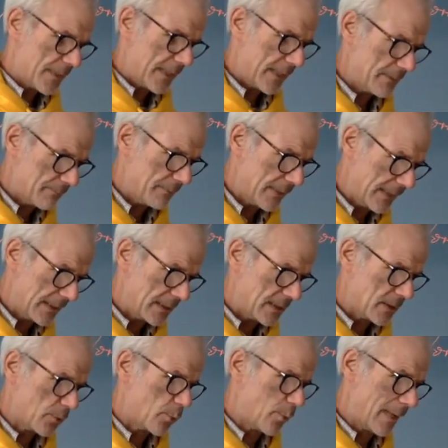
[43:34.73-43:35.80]
it
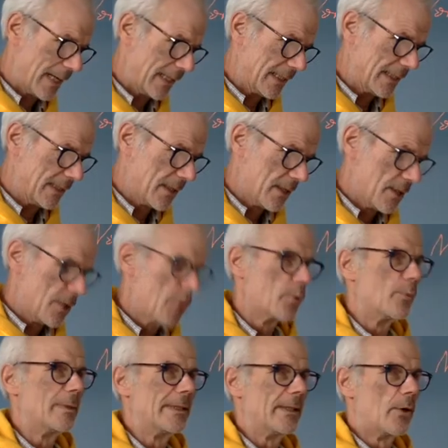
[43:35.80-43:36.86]
means, why
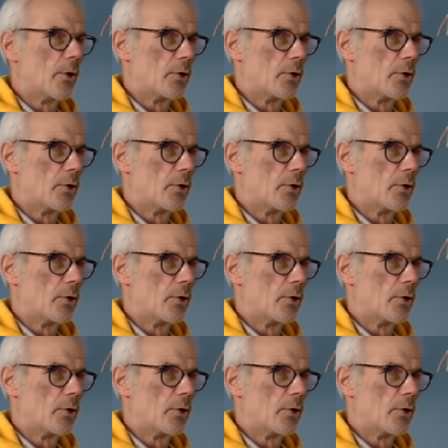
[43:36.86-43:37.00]
we